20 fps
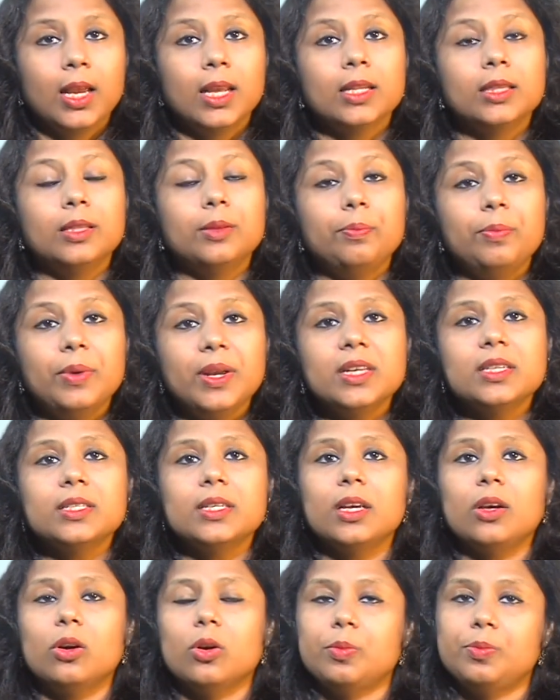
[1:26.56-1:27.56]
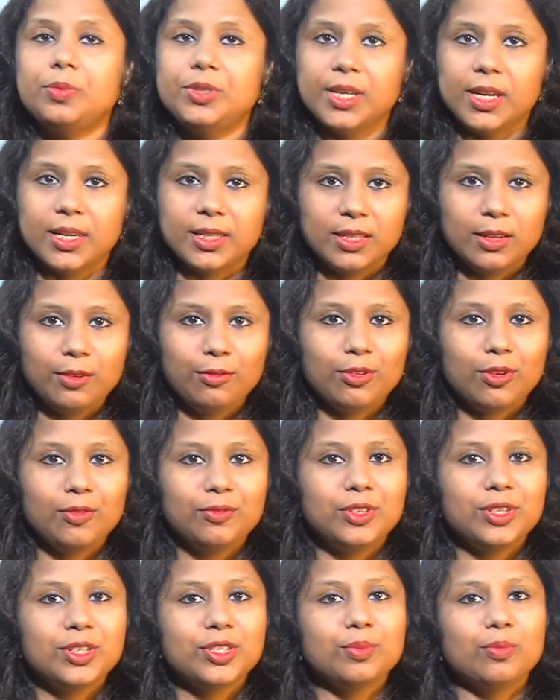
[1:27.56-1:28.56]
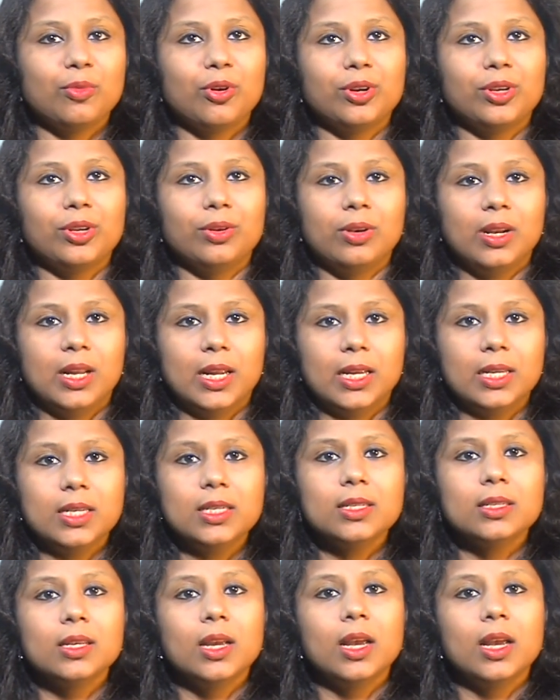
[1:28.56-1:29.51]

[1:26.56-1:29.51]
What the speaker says: The basic objective of this module is